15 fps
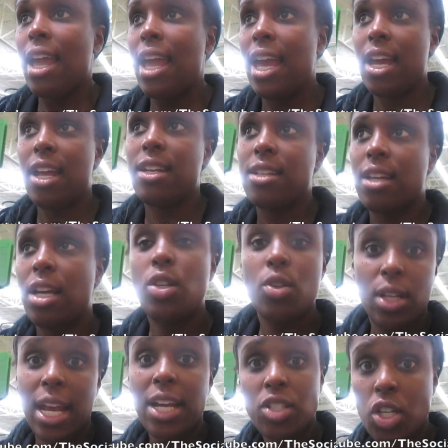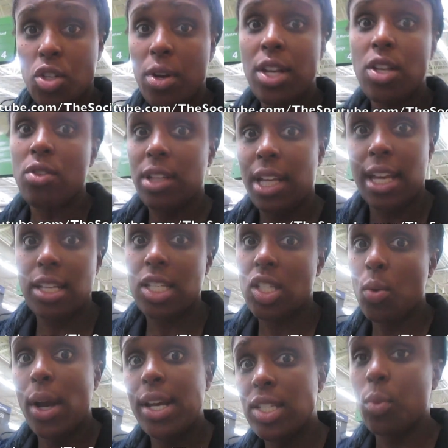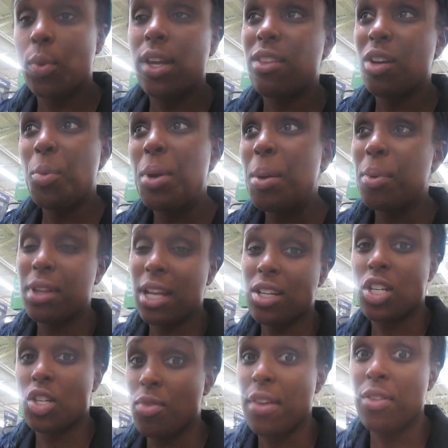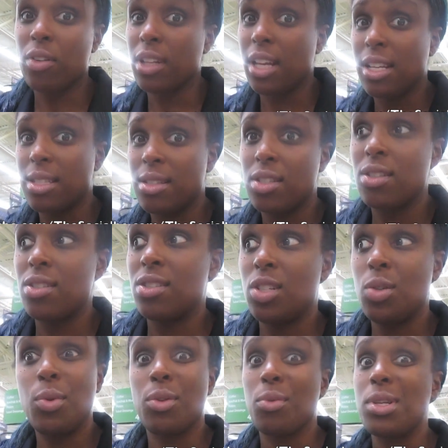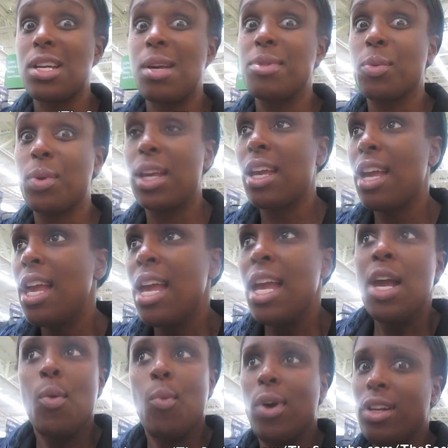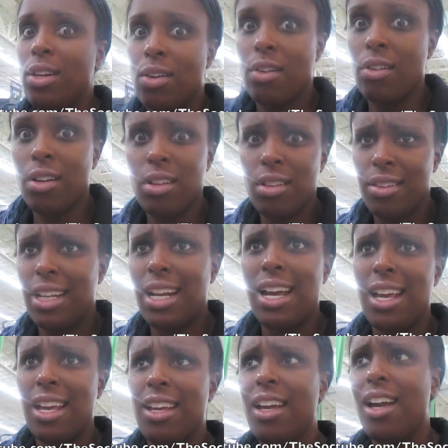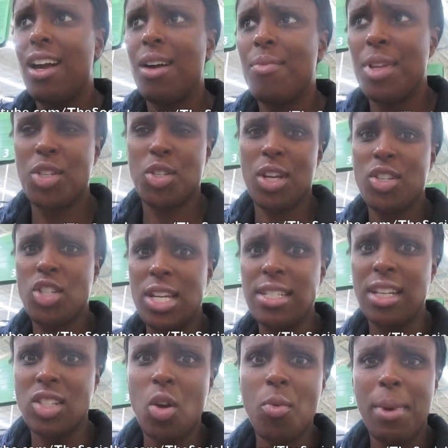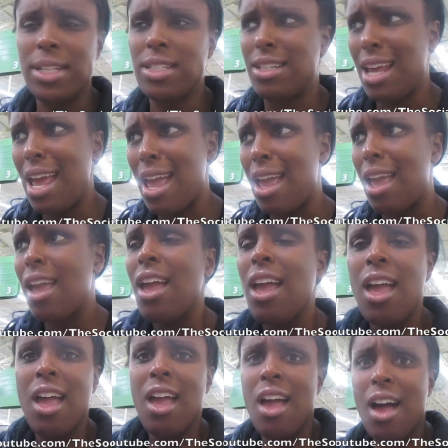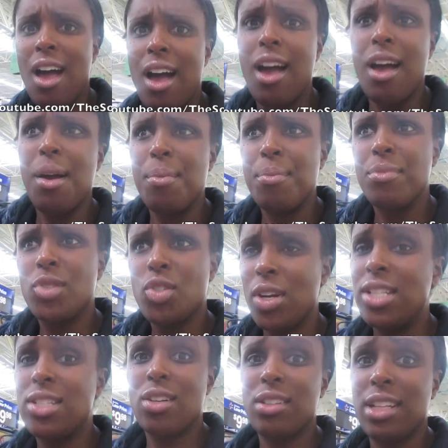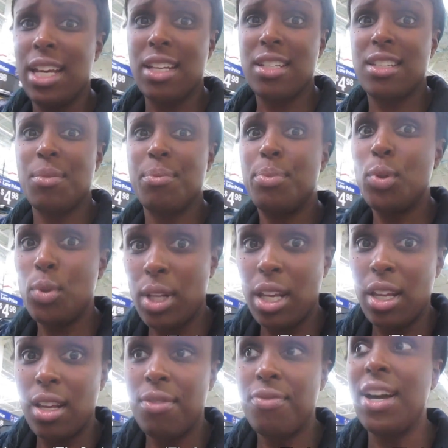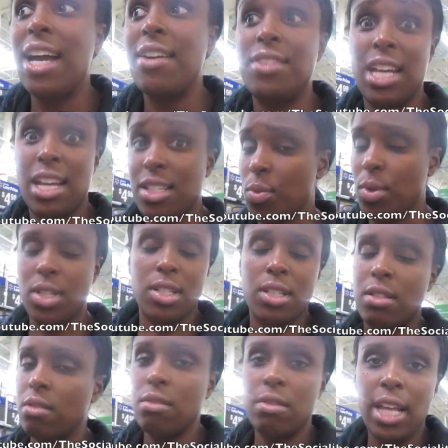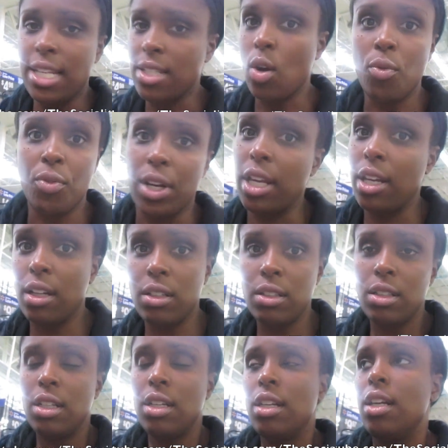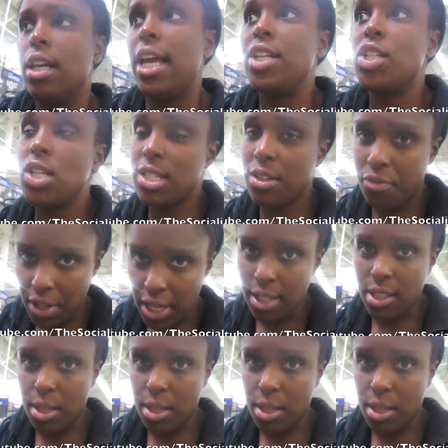and uh, you can actually train your legs twice a week there are people that actually train their legs two and three times a week one girl that I um, that Jessica told me about today um, trains her legs and booty five days which is that's overkill and she's a fitness